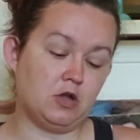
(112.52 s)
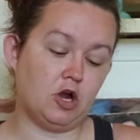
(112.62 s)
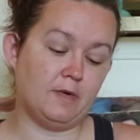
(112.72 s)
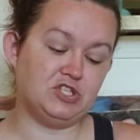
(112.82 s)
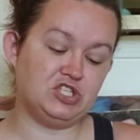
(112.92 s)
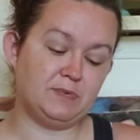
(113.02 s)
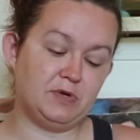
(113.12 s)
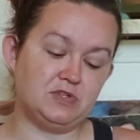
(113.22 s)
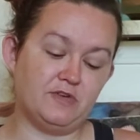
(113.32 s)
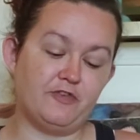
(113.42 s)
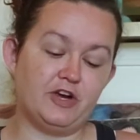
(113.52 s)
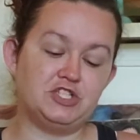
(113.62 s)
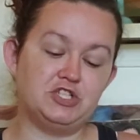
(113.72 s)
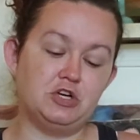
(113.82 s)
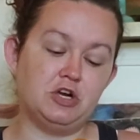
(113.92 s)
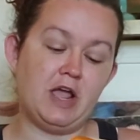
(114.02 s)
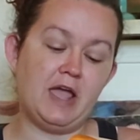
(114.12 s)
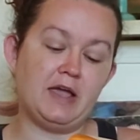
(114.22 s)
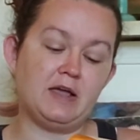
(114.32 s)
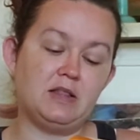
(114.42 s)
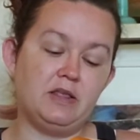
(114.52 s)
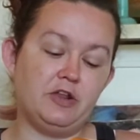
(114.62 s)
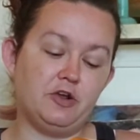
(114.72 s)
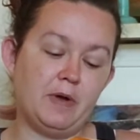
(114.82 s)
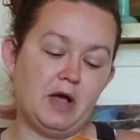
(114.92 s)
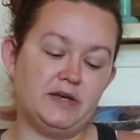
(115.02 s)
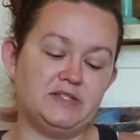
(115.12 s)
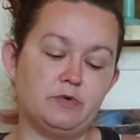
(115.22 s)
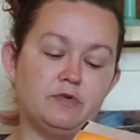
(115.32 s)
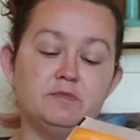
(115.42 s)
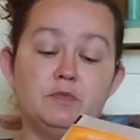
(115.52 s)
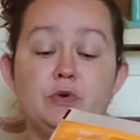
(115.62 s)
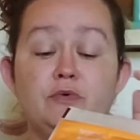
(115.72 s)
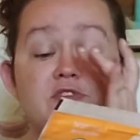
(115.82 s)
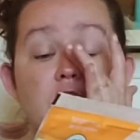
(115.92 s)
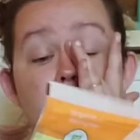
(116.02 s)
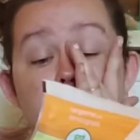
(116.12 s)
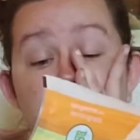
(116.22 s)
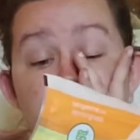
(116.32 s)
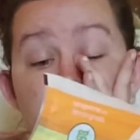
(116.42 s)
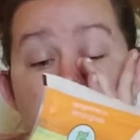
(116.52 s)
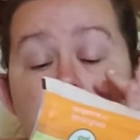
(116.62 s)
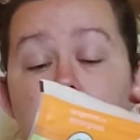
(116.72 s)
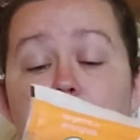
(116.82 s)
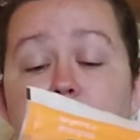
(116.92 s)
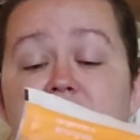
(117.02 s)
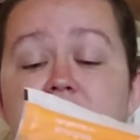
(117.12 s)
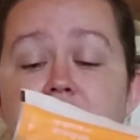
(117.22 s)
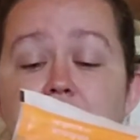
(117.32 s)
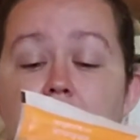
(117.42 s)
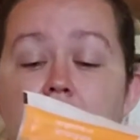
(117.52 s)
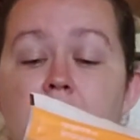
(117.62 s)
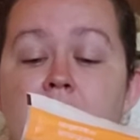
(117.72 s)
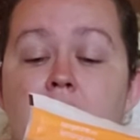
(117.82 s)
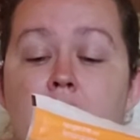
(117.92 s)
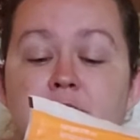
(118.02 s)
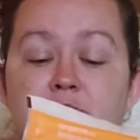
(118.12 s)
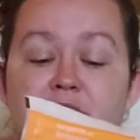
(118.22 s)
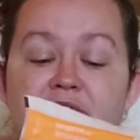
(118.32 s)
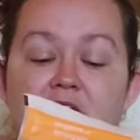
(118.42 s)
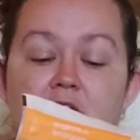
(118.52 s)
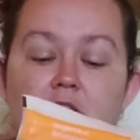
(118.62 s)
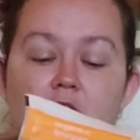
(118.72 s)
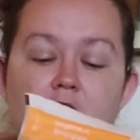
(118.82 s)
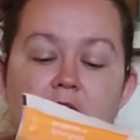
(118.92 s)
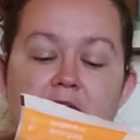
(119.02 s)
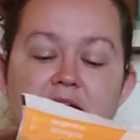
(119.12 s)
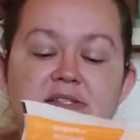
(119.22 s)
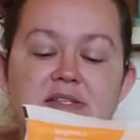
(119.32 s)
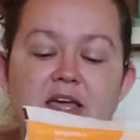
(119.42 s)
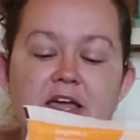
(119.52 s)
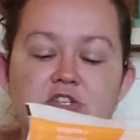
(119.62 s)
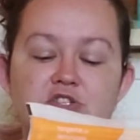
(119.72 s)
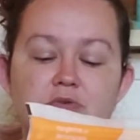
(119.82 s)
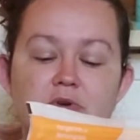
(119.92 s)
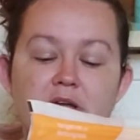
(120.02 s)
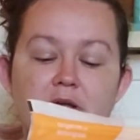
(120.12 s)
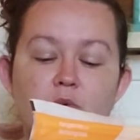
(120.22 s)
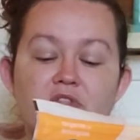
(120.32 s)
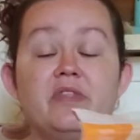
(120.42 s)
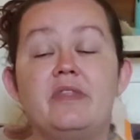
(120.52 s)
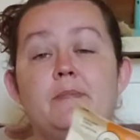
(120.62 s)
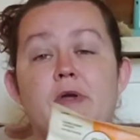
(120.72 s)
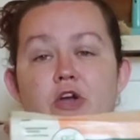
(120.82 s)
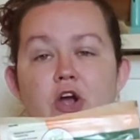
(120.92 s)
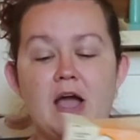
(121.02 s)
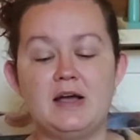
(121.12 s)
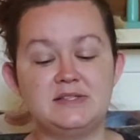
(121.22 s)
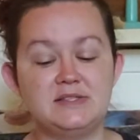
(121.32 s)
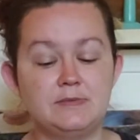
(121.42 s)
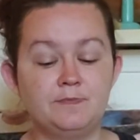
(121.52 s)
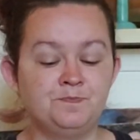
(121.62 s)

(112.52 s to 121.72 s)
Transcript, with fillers: Garbage Disposal Freshener and Cleaner Pods. It removes odor, loosens grime, and helps prevent clogging. It's tangerine with lemongrass.